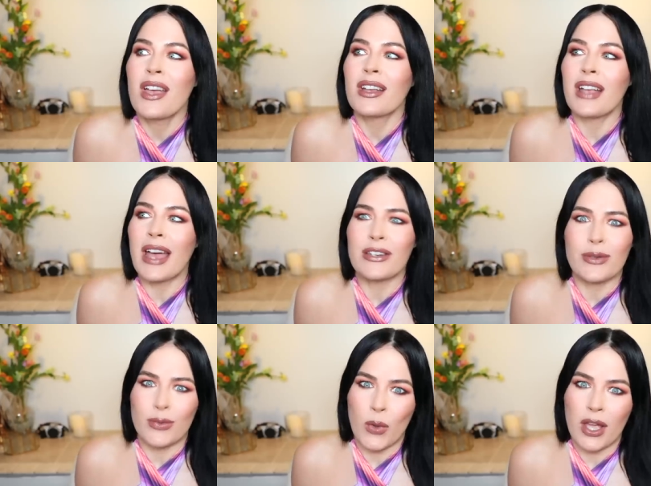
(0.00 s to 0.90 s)
God
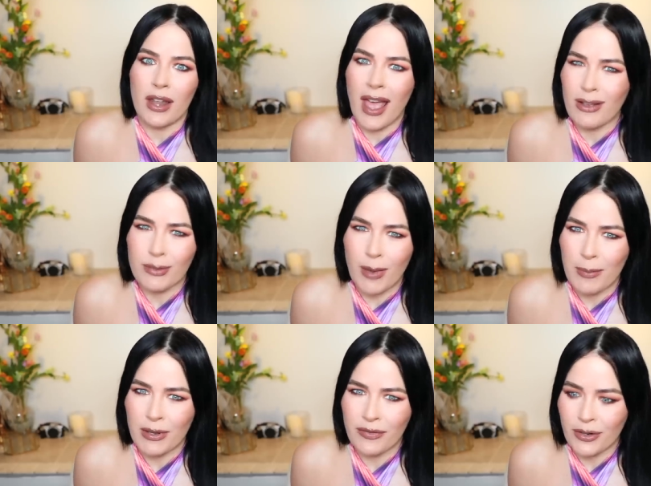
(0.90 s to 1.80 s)
knows what, a house
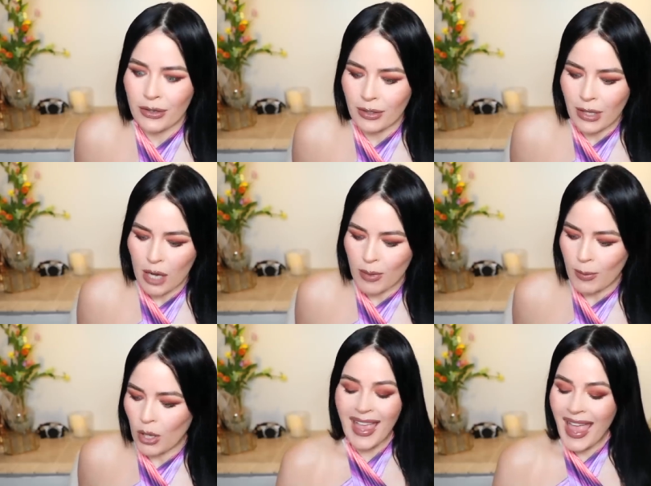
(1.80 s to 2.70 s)
payment for a lot of
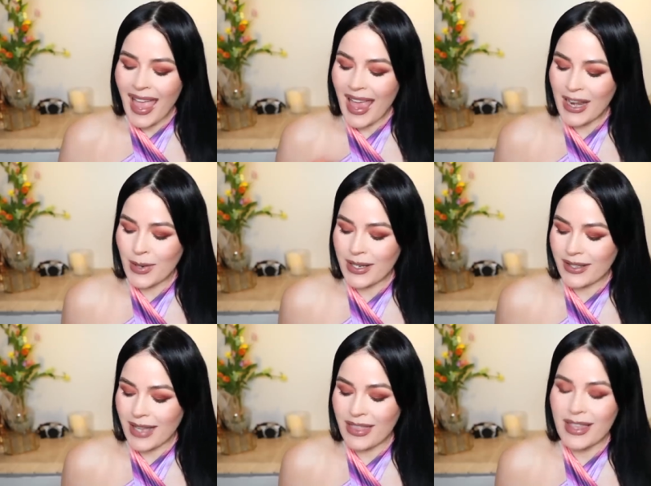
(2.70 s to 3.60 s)
people. Anyway,
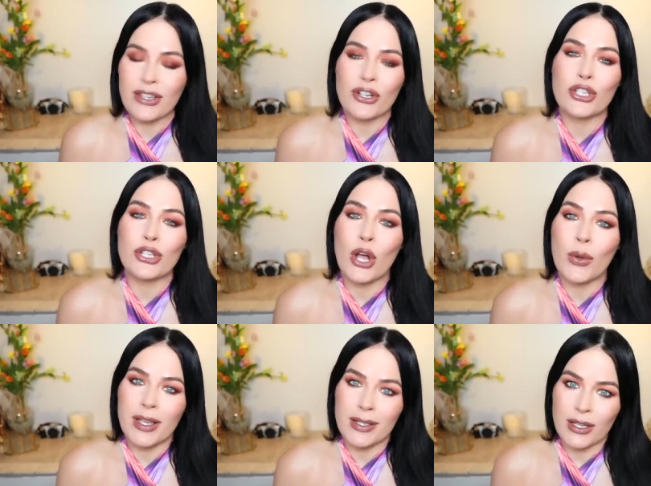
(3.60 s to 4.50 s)
dolls, and these are
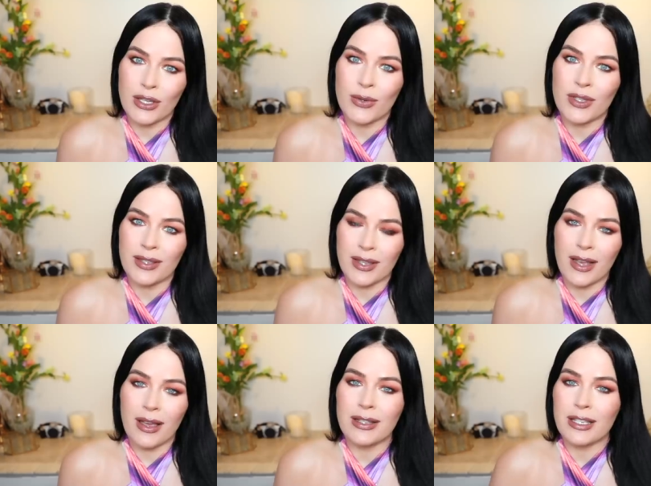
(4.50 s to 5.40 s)
so easy to use since I
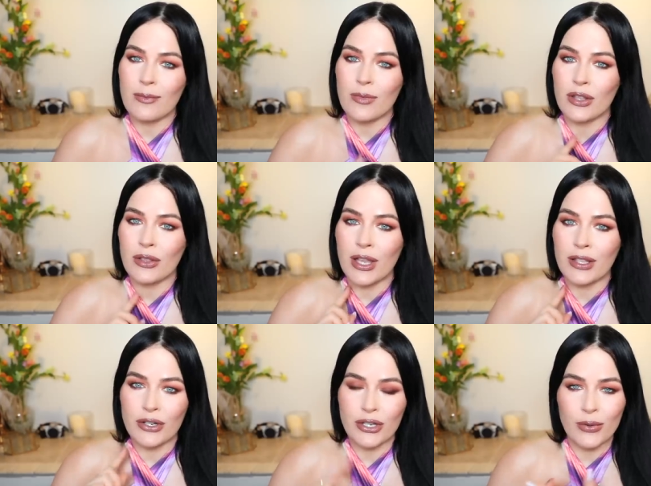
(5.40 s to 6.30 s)
got into them.
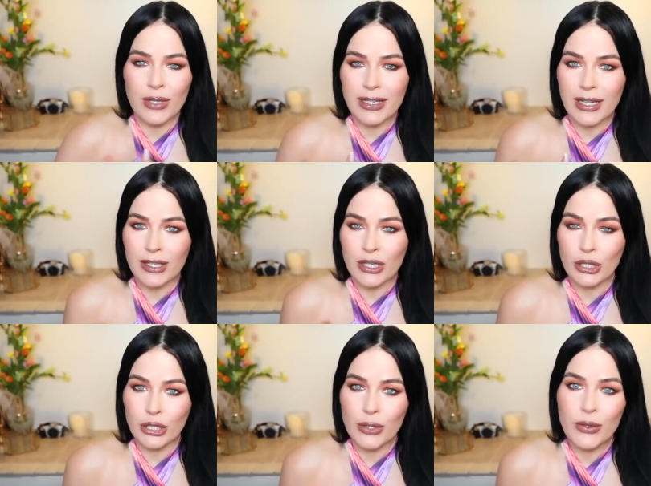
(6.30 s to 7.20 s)
There's no latex
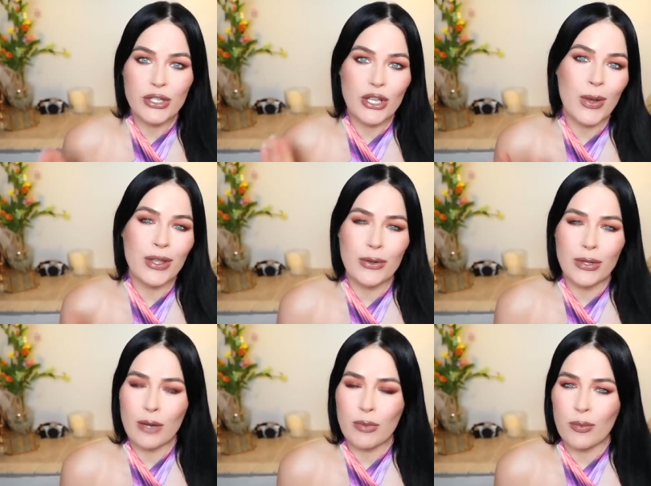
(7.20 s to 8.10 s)
glue, so I know a
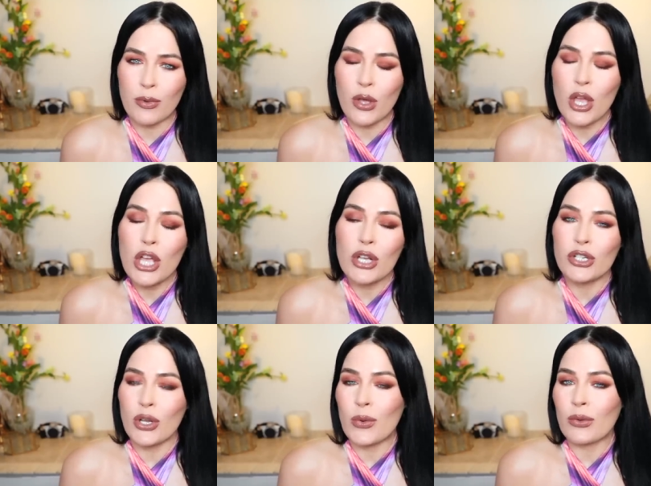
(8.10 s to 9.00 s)
lot of people
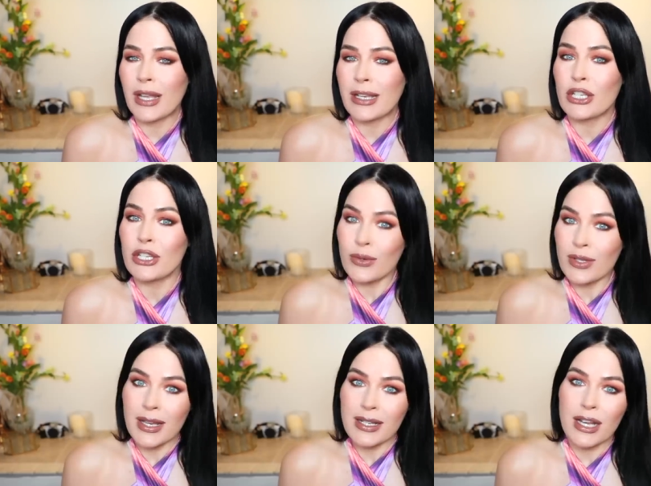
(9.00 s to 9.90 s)
don't like to
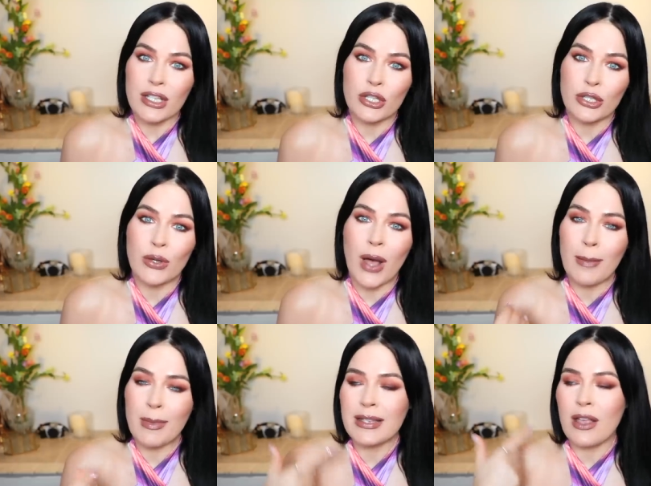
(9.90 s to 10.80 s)
use latex glue.
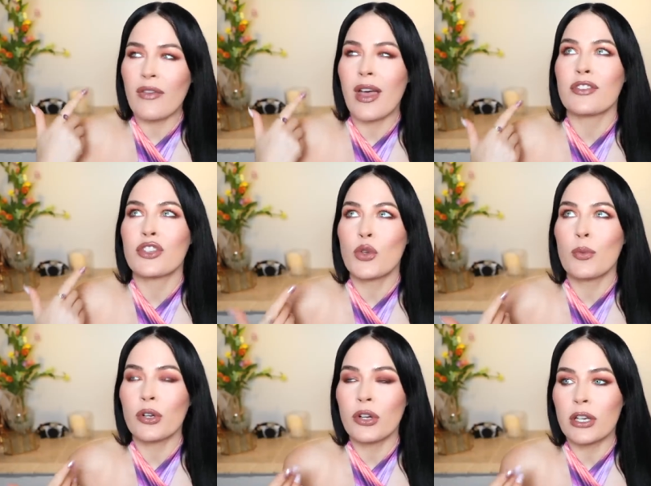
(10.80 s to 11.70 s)
I myself have
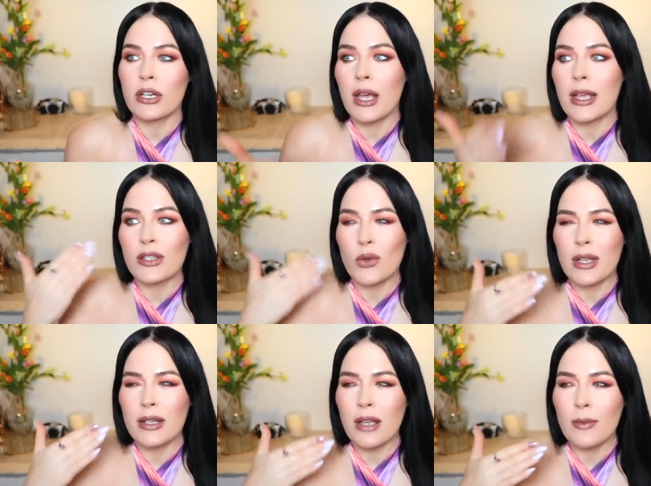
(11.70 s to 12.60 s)
super hooded eyes, so a
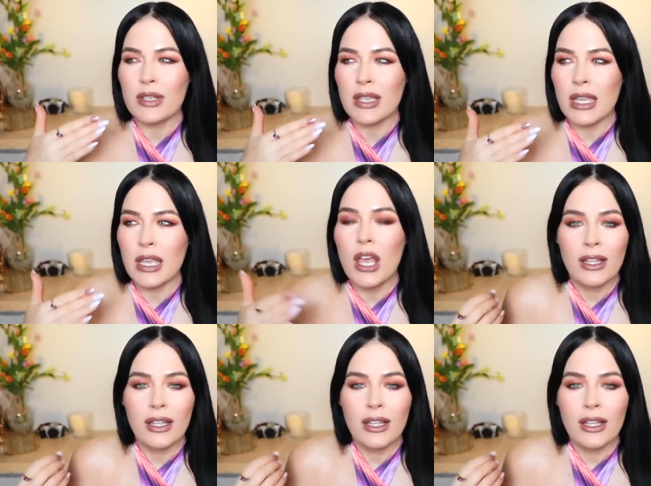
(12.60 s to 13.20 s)
lot of times the